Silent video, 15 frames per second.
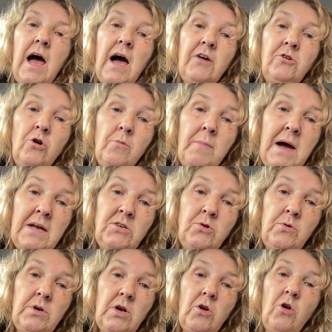I don't mind
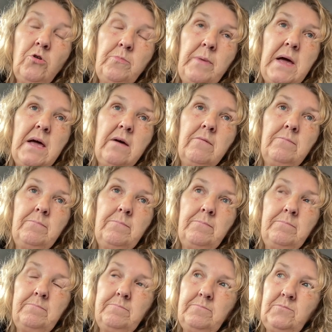doing an odd bit of
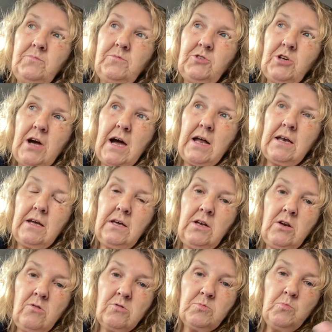china, you
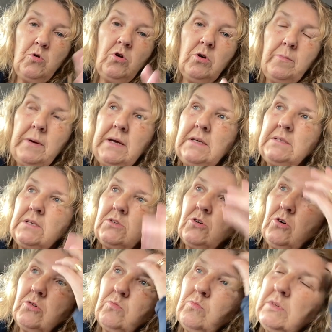know, smaller pieces
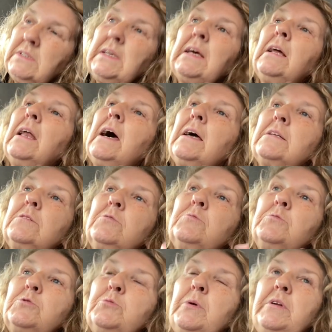or single items
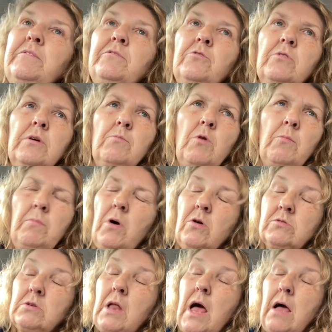with twenty-four in one
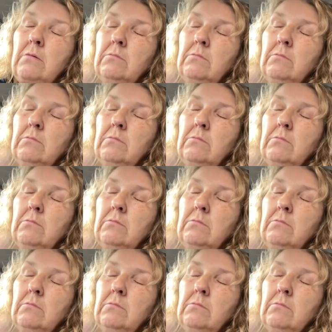box, like.